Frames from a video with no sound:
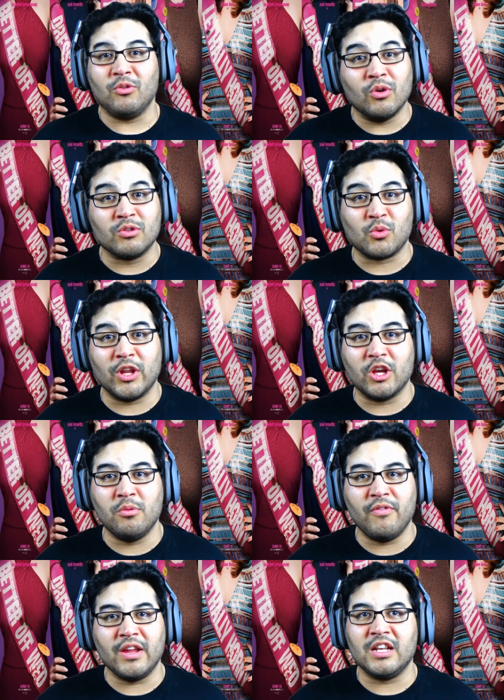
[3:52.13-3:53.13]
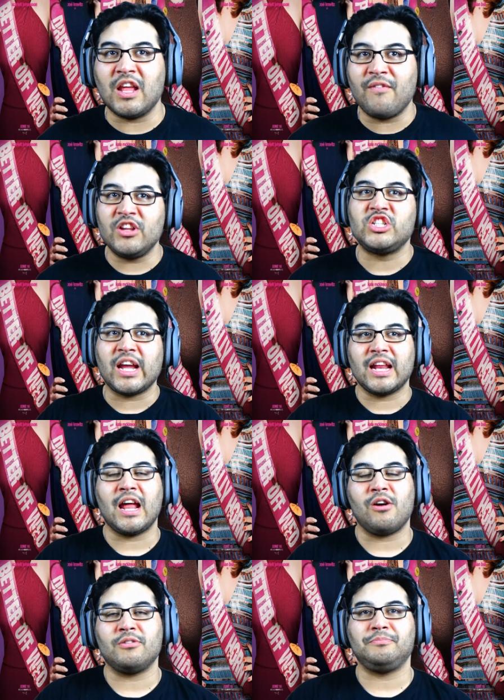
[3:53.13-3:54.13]
it was a really good movie. Definitely check it
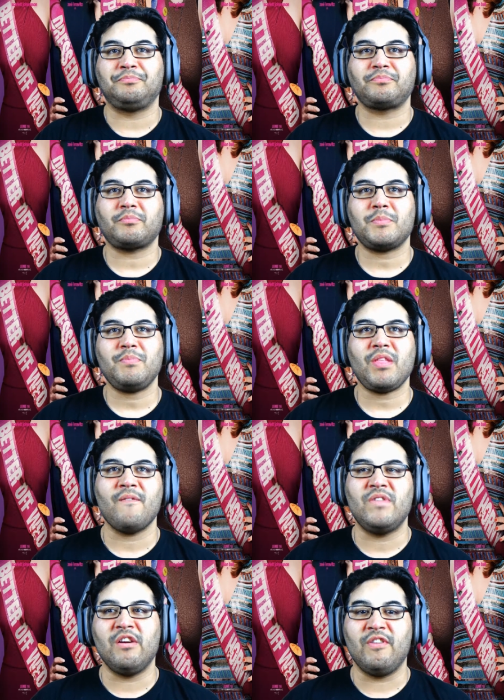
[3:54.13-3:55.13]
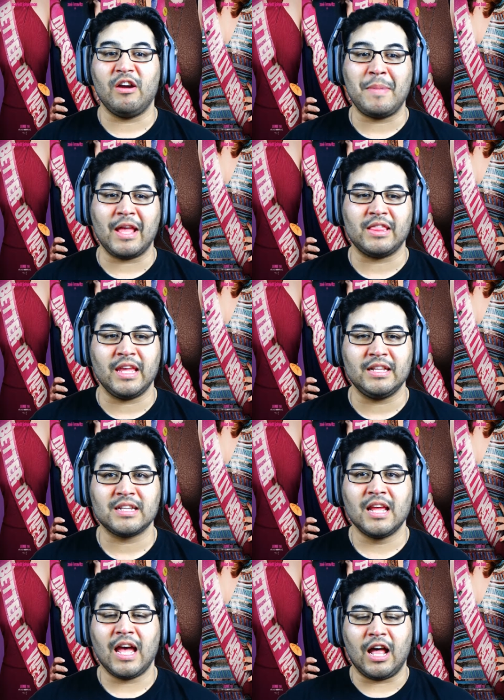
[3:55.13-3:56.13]
out. Very, very bad
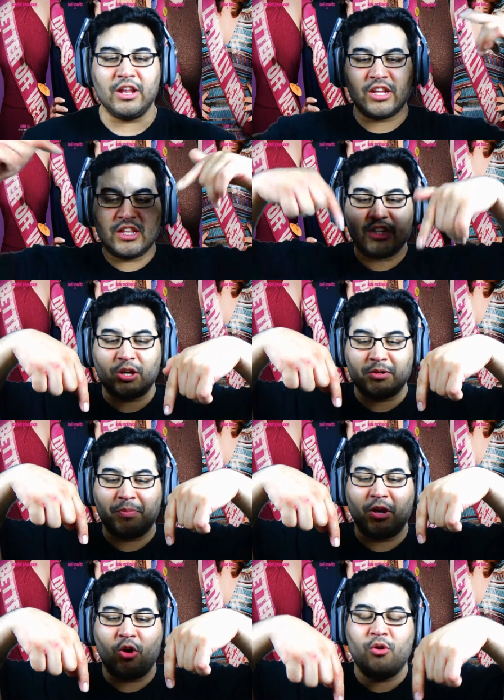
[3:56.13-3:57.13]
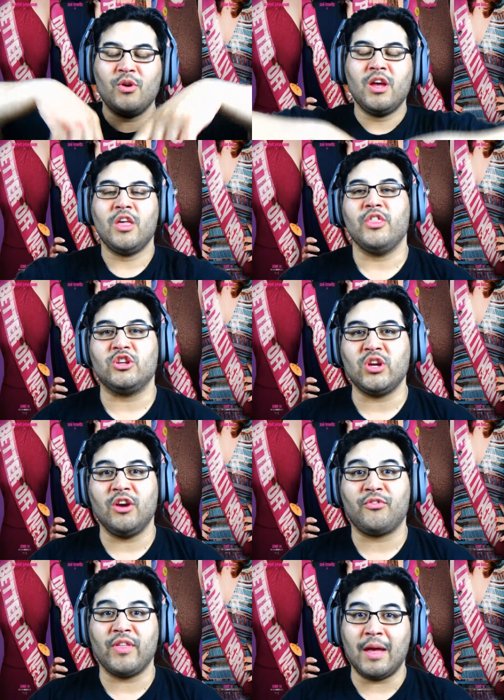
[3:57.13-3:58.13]
things. I'll link in the description below the
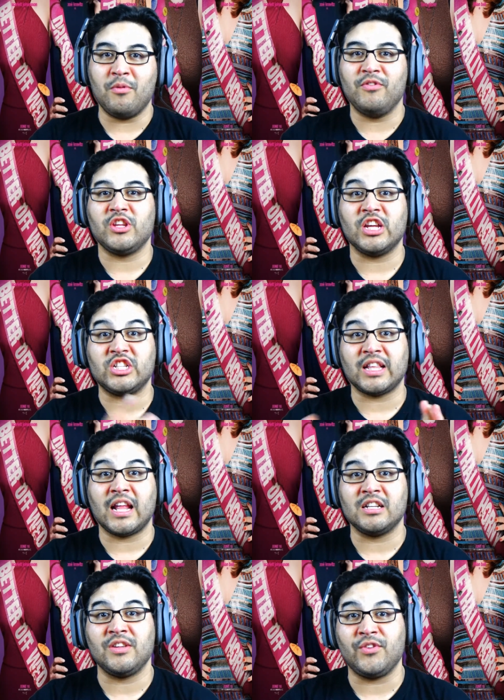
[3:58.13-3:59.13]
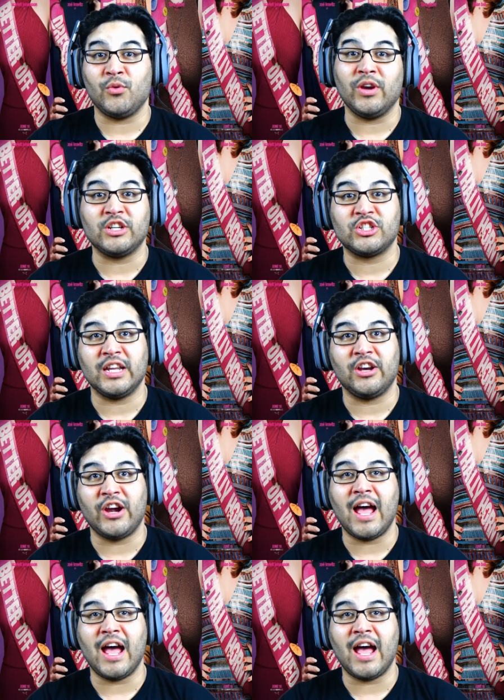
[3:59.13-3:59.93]
trailer for that movie so you can check that out, and see if you're interested or